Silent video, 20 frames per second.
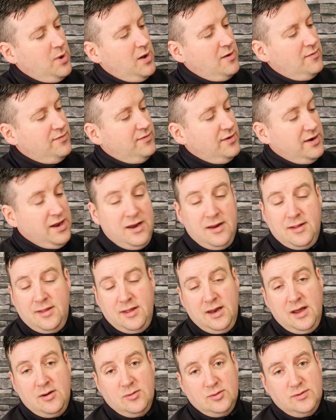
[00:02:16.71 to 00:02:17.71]
if for
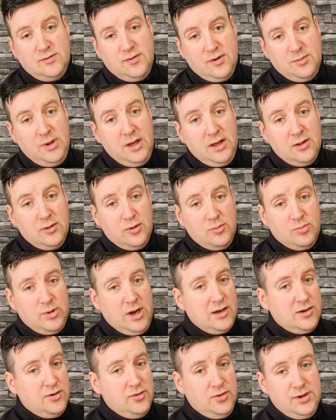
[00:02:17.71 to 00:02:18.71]
anything else, for me to look
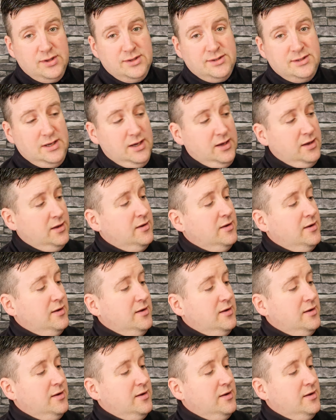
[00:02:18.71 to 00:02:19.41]
back on and say,